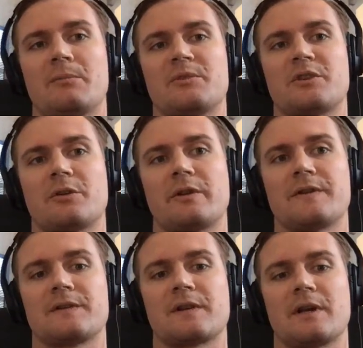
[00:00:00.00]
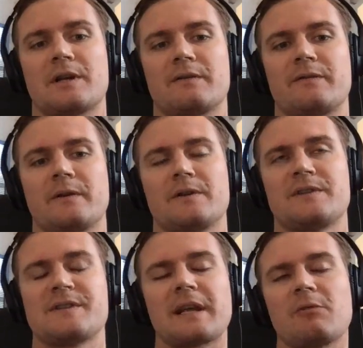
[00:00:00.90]
So this is kind of
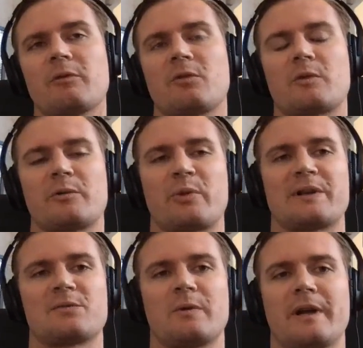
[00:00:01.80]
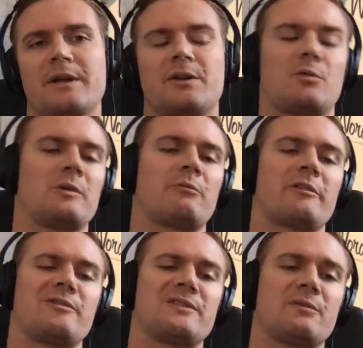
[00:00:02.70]
sticking with the WordPress way. You know, one
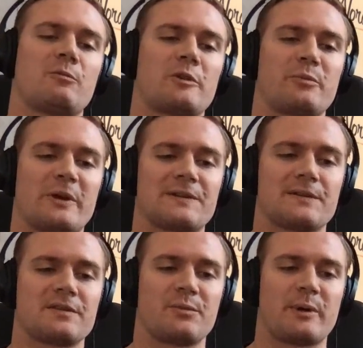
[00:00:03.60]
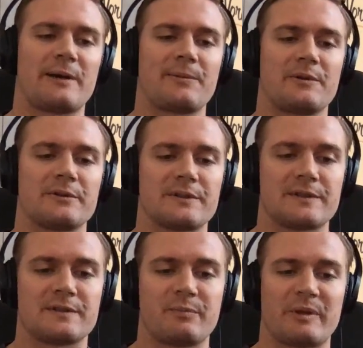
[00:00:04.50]
reason WordPress is so popular is
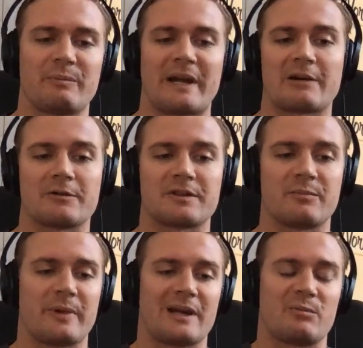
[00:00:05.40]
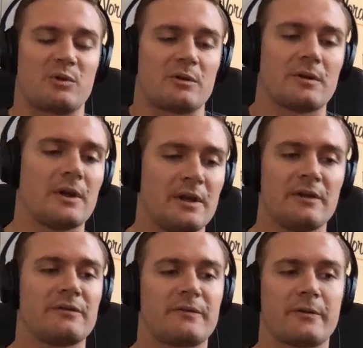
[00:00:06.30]
it's been backwards compatible
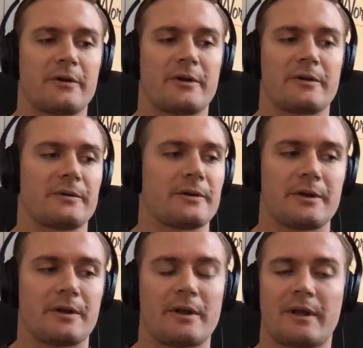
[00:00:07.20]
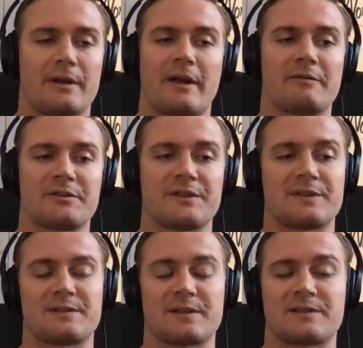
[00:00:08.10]
for ever since
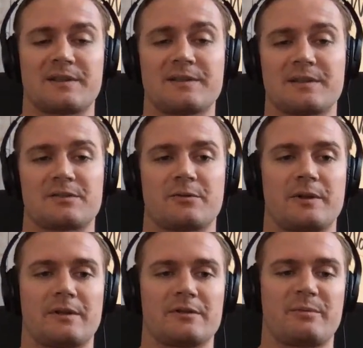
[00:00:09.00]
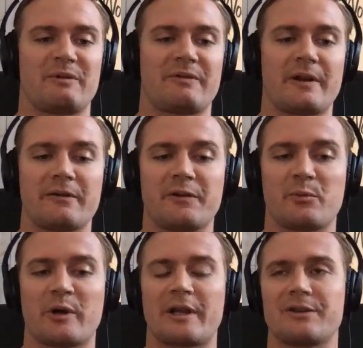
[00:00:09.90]
its existence, really. There's been very few
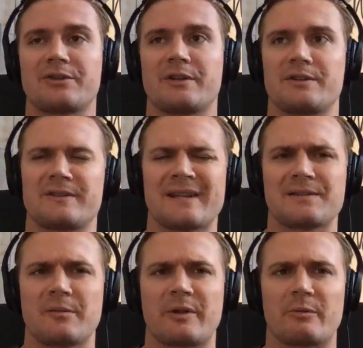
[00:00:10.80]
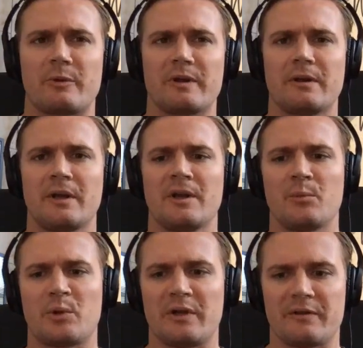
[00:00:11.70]
breaking changes, and that's something we
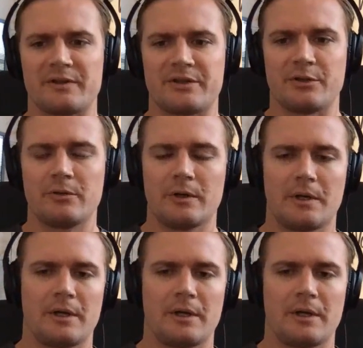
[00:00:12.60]
believe in too.